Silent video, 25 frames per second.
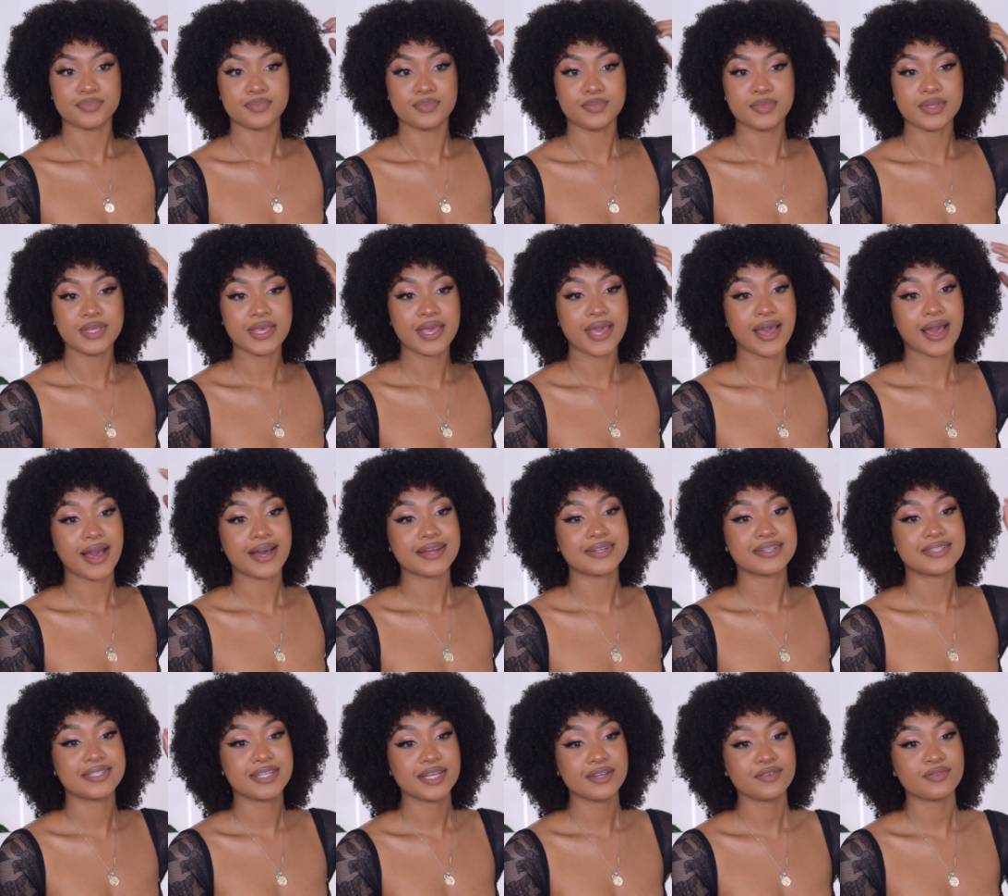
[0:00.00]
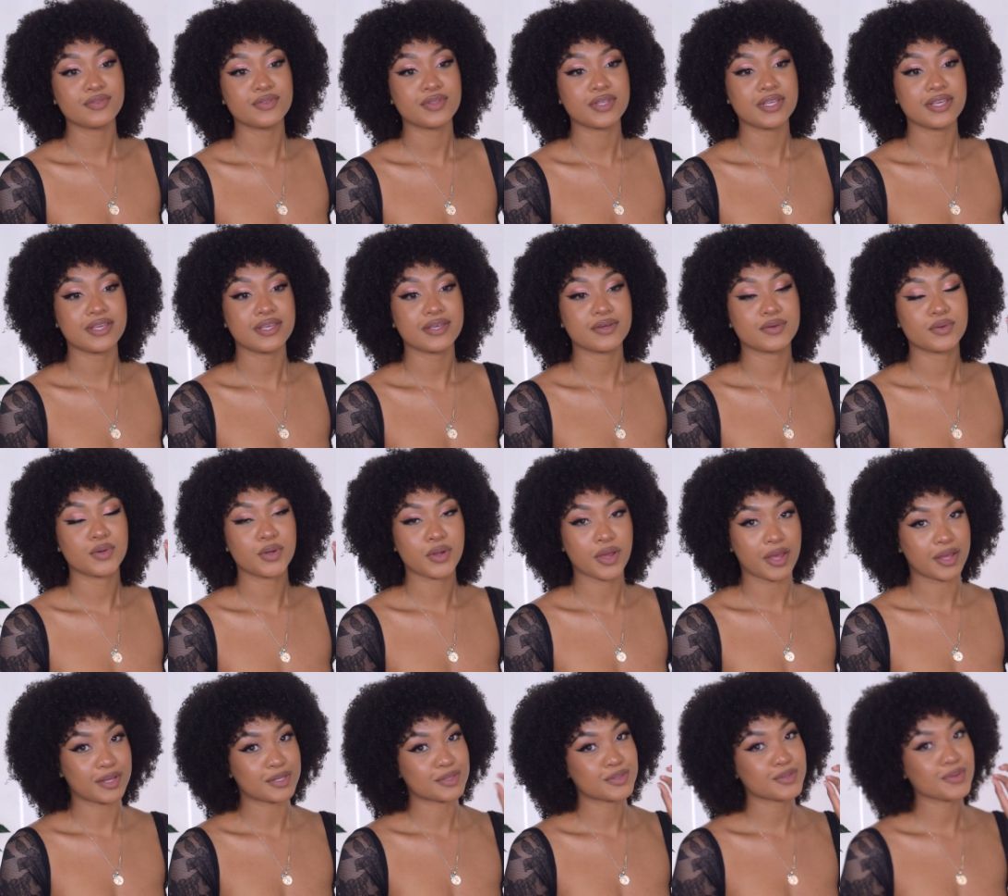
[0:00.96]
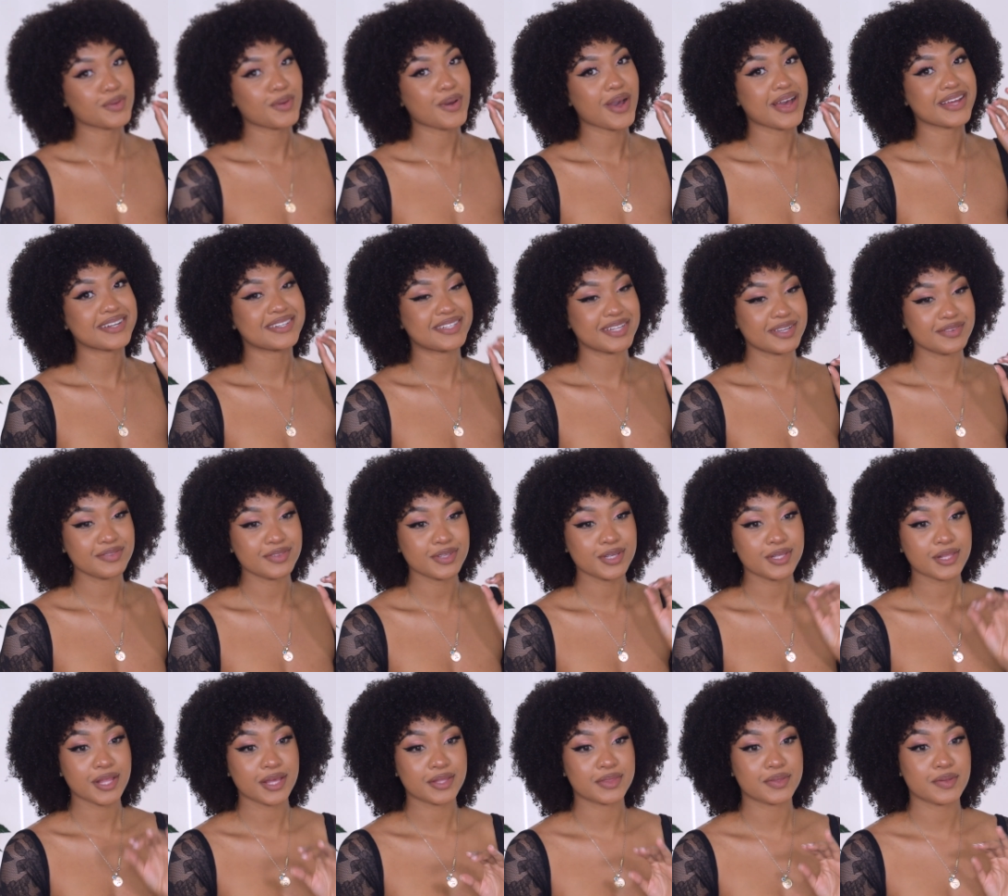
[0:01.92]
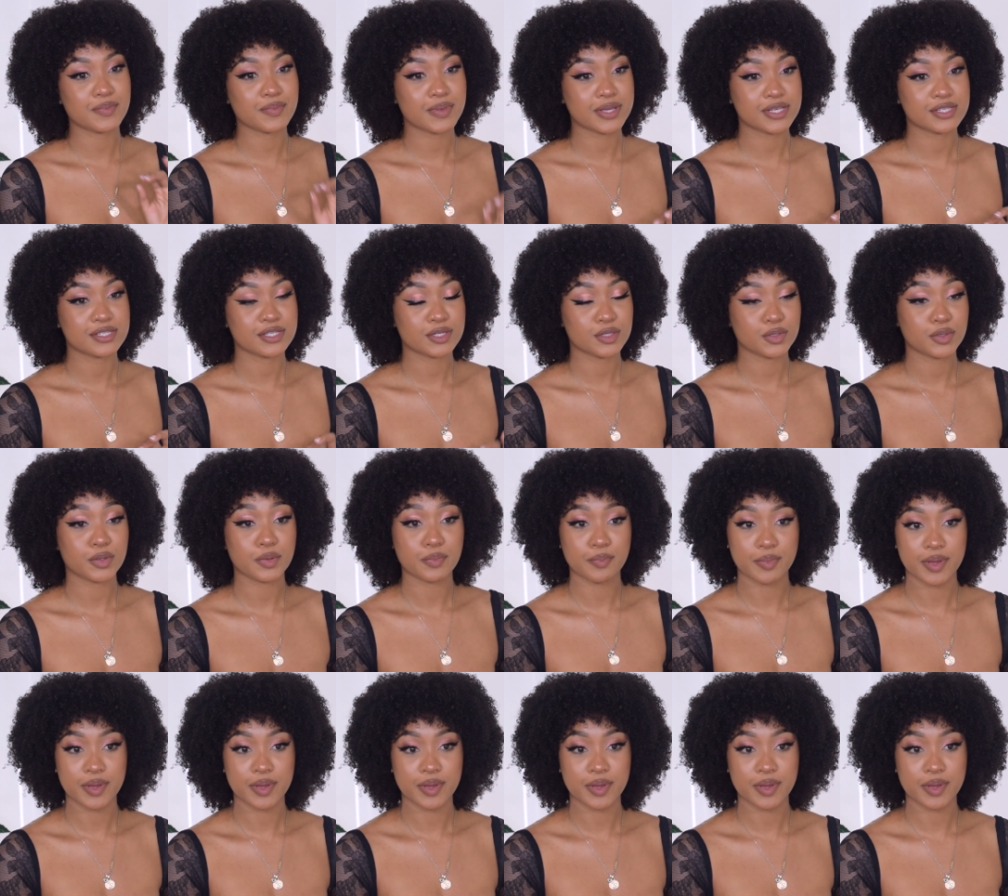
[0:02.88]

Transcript: yeah i definitely okay so i definitely like the messy look